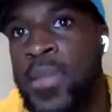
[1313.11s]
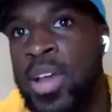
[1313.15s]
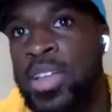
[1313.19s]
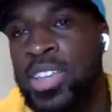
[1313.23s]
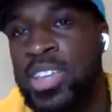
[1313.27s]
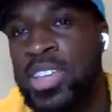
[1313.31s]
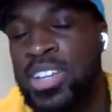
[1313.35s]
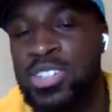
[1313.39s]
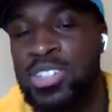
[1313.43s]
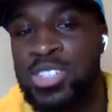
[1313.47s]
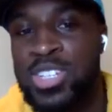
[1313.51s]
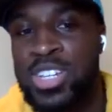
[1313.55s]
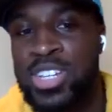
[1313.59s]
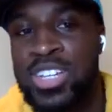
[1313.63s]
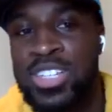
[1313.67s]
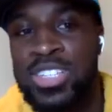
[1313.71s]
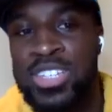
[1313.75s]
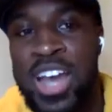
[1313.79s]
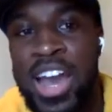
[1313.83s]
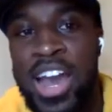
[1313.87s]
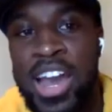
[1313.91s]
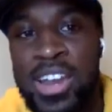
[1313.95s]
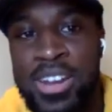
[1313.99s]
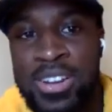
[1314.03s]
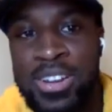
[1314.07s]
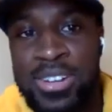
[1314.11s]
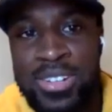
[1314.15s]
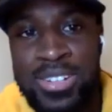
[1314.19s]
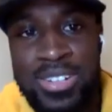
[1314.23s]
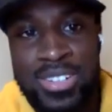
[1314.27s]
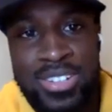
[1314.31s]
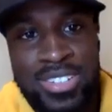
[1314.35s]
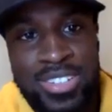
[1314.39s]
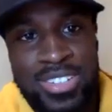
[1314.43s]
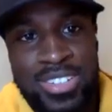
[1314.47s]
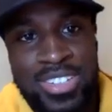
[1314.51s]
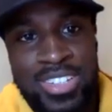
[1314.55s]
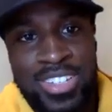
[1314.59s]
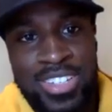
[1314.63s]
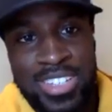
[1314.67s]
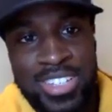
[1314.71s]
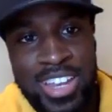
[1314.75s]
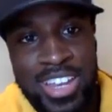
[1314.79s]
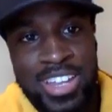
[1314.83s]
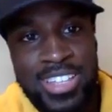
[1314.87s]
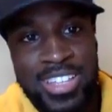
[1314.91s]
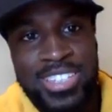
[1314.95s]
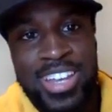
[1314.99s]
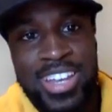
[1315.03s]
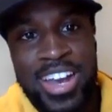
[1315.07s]
I then just got tired.
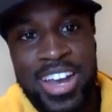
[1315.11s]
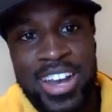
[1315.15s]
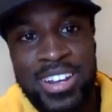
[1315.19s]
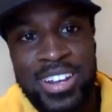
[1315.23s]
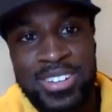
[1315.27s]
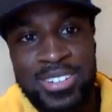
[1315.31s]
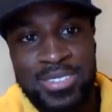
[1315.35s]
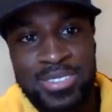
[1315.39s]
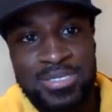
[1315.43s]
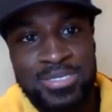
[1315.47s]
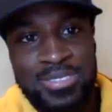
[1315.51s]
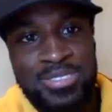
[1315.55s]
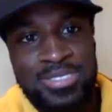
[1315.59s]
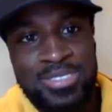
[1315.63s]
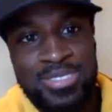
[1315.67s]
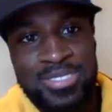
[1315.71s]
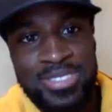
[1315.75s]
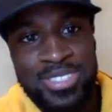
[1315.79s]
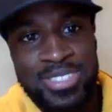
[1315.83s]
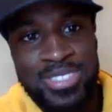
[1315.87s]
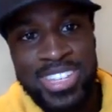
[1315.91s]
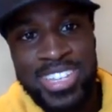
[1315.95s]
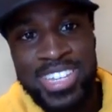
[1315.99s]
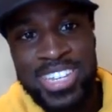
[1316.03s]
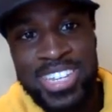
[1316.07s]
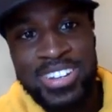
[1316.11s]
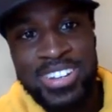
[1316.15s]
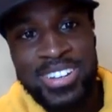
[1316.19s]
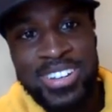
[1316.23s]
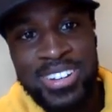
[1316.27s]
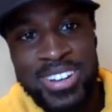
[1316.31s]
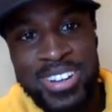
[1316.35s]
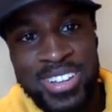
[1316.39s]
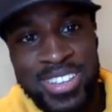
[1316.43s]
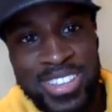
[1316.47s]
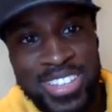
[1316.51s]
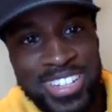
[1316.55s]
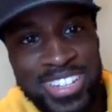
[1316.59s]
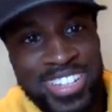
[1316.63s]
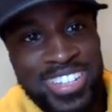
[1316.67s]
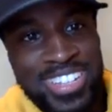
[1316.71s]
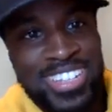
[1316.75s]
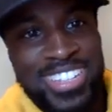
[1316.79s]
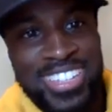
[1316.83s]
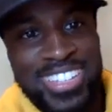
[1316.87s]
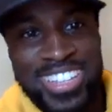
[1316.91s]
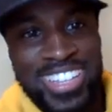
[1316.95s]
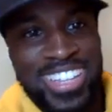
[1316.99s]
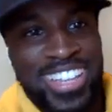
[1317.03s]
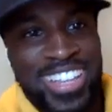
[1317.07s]
Got tired of hearing all the
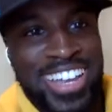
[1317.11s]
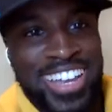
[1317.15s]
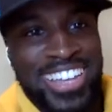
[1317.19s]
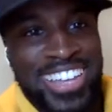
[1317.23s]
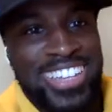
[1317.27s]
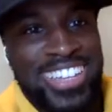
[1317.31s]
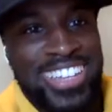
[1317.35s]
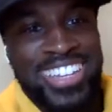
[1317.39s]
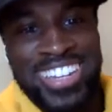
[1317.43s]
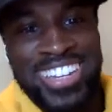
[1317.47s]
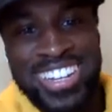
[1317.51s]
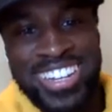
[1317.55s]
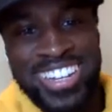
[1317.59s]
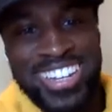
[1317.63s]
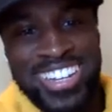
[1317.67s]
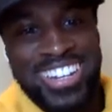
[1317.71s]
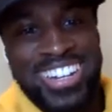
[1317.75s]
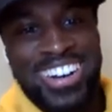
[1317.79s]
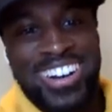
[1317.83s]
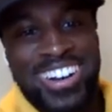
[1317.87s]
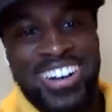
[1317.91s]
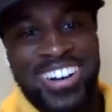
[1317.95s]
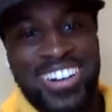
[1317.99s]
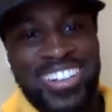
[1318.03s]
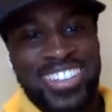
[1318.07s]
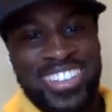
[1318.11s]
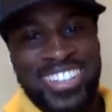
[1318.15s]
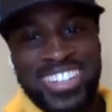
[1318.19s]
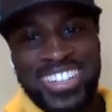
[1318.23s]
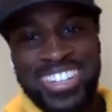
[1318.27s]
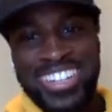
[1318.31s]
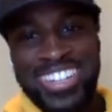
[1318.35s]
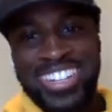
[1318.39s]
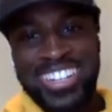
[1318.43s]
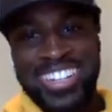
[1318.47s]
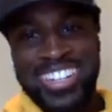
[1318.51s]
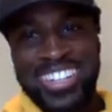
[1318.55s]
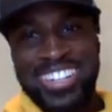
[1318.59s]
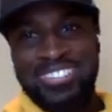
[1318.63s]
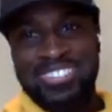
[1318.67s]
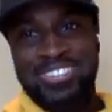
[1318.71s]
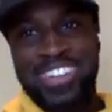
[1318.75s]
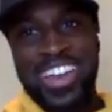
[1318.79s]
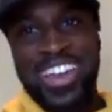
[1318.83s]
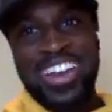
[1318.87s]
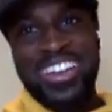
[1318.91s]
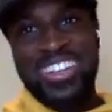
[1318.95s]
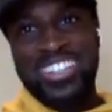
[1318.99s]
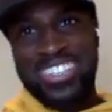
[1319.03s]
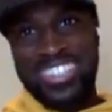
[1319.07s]
like all the
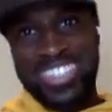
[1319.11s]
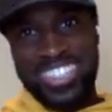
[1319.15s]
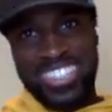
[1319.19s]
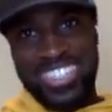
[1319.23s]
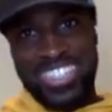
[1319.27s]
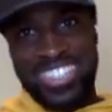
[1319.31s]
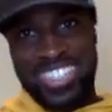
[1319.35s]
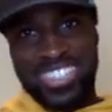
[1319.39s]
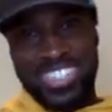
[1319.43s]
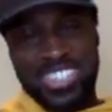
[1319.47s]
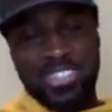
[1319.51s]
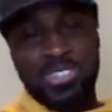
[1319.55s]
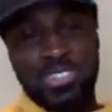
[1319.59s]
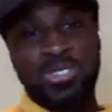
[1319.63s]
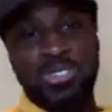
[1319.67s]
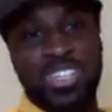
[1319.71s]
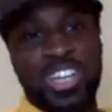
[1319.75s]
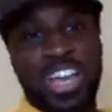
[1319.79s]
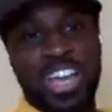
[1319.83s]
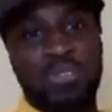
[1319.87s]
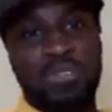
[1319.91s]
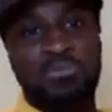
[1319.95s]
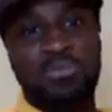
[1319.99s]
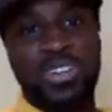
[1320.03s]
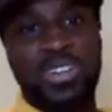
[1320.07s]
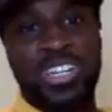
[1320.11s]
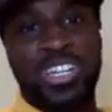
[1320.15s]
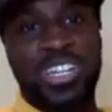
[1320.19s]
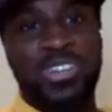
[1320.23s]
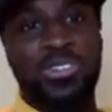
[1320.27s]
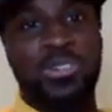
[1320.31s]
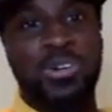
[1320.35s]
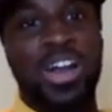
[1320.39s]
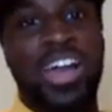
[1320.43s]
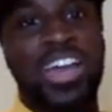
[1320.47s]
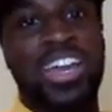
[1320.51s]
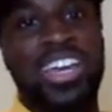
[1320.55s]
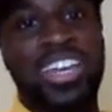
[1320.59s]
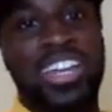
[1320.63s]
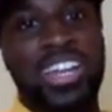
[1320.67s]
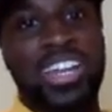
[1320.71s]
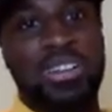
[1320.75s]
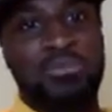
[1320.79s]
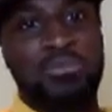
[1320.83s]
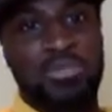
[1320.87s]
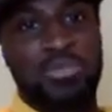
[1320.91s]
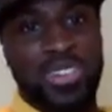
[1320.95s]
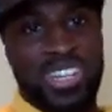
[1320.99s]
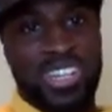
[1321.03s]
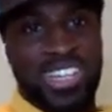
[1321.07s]
comparisons, because usually I'm pretty quiet and
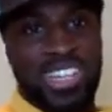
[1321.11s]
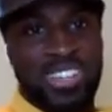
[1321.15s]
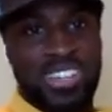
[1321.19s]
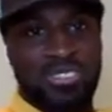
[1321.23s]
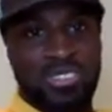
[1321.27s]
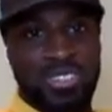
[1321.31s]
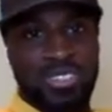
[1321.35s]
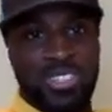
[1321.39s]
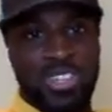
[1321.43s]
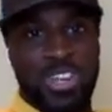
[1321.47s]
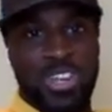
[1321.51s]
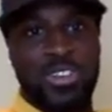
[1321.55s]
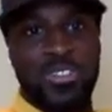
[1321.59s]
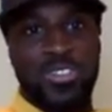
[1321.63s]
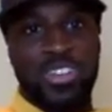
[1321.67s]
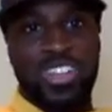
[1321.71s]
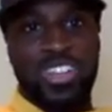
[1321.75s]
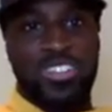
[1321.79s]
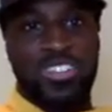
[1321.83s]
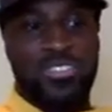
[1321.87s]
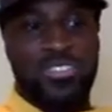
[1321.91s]
I'm pretty reserved, and